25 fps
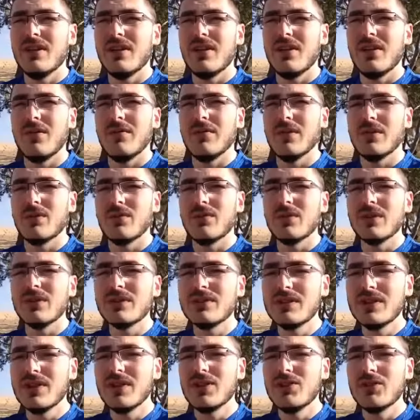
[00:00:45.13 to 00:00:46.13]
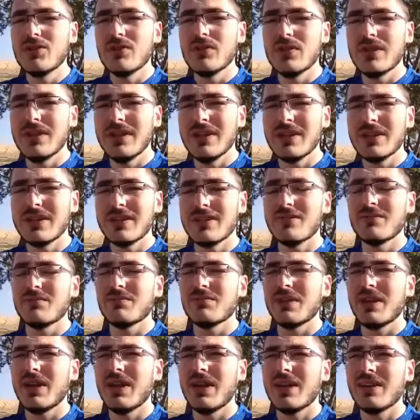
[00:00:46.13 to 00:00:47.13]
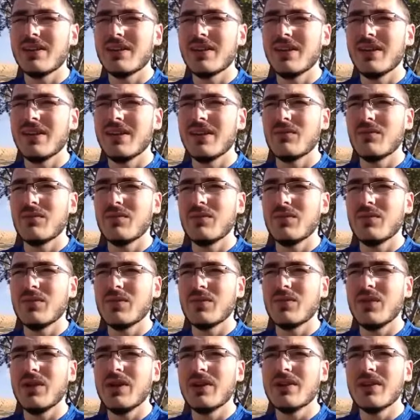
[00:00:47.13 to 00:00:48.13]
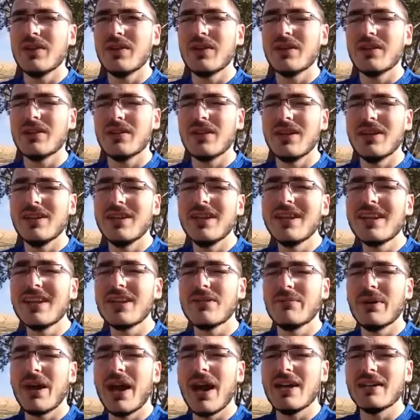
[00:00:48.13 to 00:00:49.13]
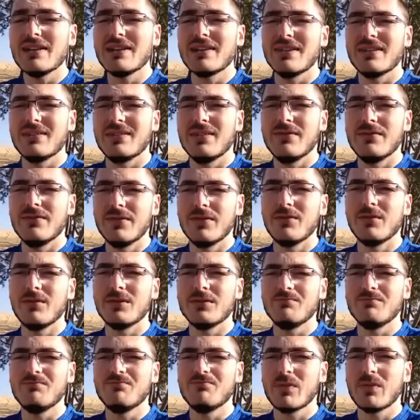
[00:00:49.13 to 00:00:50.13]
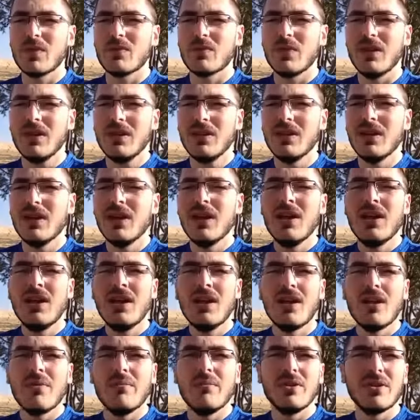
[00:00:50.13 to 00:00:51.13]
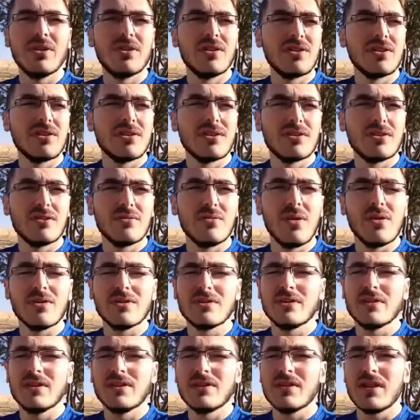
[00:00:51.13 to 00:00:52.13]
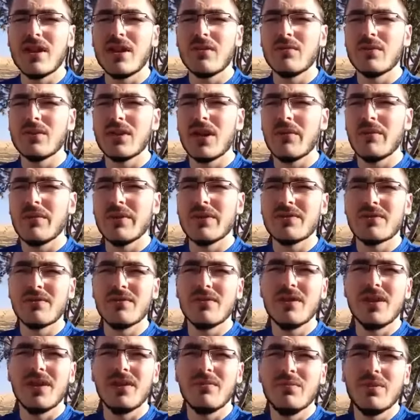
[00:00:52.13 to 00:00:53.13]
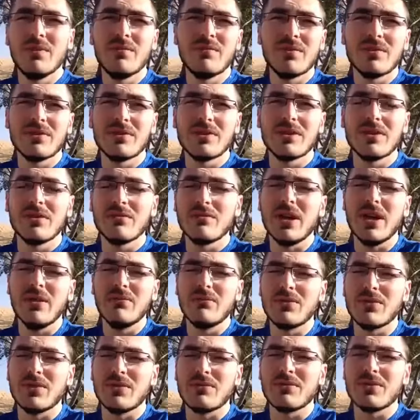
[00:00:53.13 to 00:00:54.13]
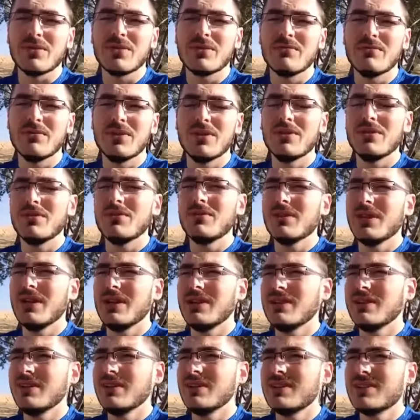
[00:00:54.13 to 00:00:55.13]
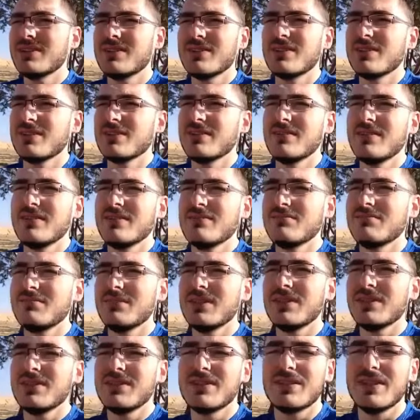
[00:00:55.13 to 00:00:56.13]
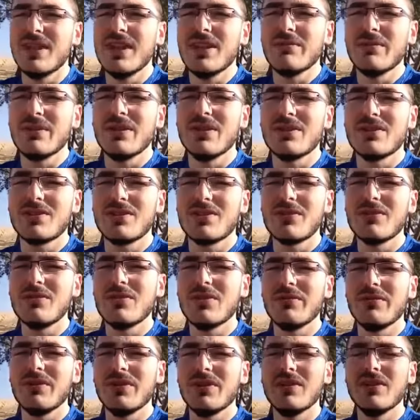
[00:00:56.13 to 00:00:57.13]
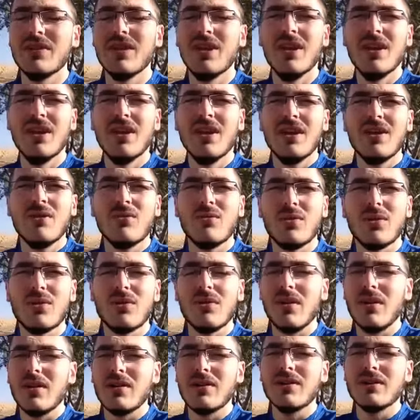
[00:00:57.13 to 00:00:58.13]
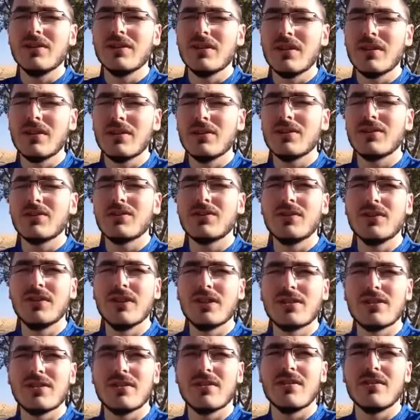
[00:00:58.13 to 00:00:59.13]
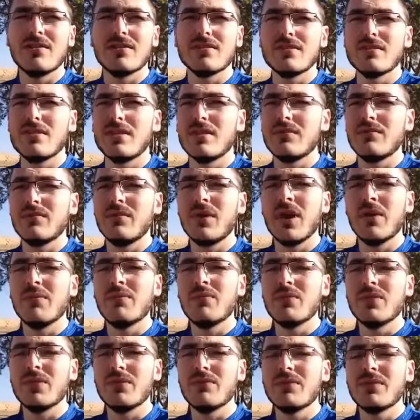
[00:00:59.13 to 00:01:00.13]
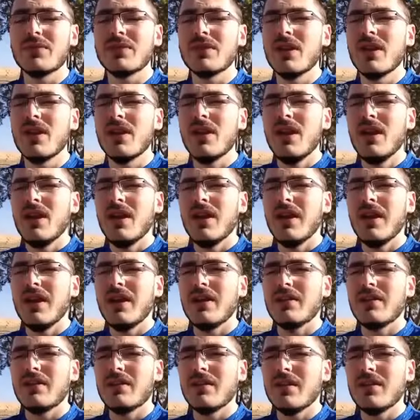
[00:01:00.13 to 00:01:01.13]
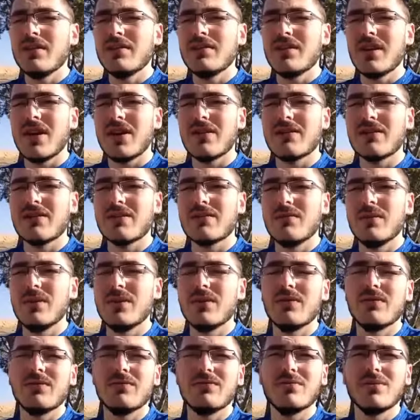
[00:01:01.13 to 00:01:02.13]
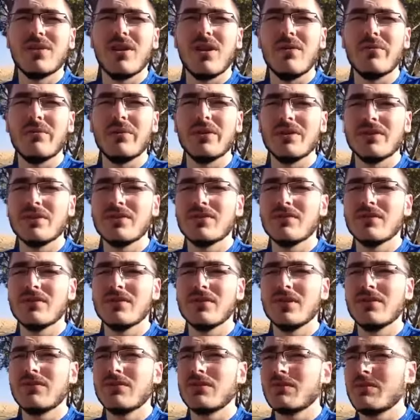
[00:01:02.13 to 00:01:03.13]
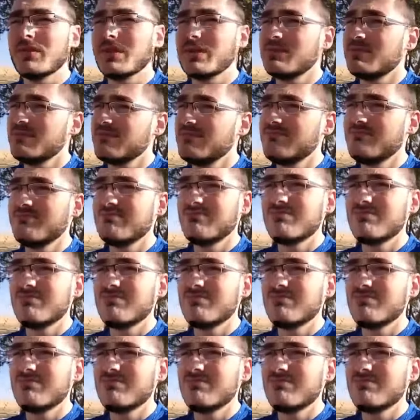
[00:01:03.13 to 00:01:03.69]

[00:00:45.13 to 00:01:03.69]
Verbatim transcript: um, you know residual income and and create like an income asset if you will right uh, because most of the time what happens online people sell pipe dreams you know and it's it's sad but it's true i mean we are in an industry that sells a lot of pipe dreams and a lot of times you know companies don't deliver but